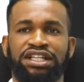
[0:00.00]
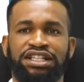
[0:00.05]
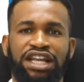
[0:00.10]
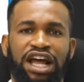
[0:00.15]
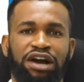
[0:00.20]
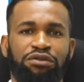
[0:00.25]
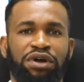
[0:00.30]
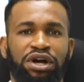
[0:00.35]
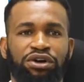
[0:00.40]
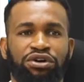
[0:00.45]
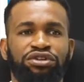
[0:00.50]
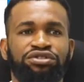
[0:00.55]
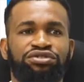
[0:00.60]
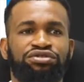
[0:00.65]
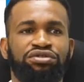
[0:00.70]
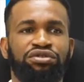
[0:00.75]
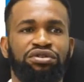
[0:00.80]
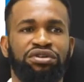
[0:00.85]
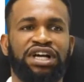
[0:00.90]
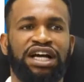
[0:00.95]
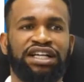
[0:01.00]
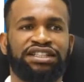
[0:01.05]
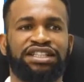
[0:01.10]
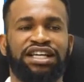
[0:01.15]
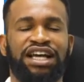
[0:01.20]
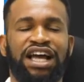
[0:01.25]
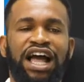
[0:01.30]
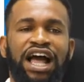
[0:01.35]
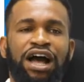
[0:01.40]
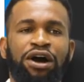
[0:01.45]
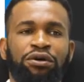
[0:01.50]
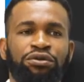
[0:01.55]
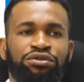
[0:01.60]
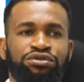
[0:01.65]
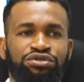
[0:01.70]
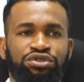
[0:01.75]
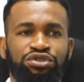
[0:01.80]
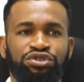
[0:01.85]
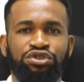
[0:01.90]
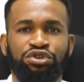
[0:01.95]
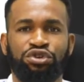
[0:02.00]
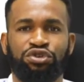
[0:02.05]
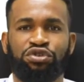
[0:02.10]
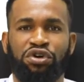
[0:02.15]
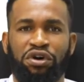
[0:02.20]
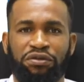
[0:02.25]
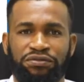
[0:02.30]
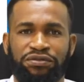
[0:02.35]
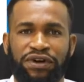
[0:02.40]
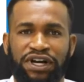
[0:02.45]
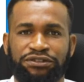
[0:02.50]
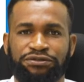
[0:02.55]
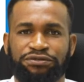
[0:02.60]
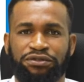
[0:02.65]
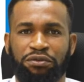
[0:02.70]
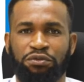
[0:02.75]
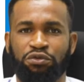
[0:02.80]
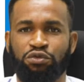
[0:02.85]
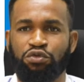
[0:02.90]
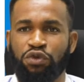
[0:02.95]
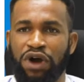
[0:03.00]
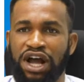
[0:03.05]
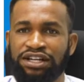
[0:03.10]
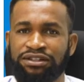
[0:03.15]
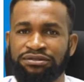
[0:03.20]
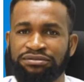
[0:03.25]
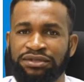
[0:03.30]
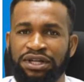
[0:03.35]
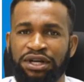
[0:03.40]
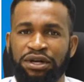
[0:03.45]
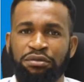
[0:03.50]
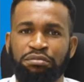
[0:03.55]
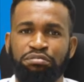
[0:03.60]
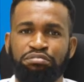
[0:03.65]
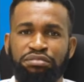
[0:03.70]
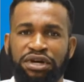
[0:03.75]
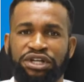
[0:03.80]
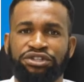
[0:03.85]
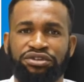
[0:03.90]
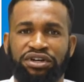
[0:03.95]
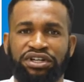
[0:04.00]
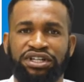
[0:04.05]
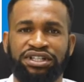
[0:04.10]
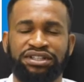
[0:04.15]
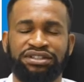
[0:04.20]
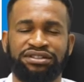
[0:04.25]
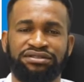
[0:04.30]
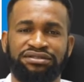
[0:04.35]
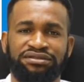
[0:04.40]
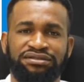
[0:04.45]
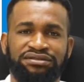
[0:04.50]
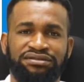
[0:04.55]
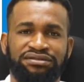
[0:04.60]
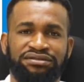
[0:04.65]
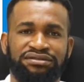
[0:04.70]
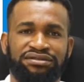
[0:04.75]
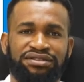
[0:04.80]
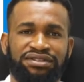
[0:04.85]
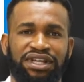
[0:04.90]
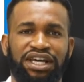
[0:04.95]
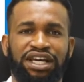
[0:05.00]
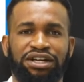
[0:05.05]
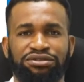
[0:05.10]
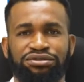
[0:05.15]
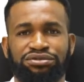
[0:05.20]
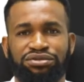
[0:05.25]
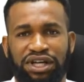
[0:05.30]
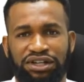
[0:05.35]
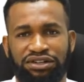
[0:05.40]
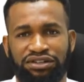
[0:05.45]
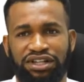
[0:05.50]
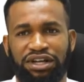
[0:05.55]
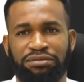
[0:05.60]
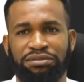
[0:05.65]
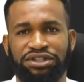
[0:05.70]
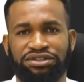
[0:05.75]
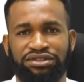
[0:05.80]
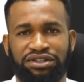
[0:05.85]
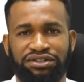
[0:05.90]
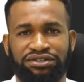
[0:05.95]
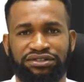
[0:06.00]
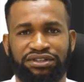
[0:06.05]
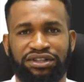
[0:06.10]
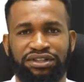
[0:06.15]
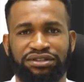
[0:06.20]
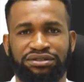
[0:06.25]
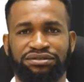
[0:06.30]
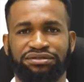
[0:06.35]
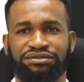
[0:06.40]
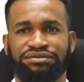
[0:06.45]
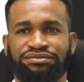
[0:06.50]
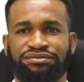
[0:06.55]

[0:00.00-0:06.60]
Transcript: Now we are going to look at how do you convert from one measuring scale to another measuring scale.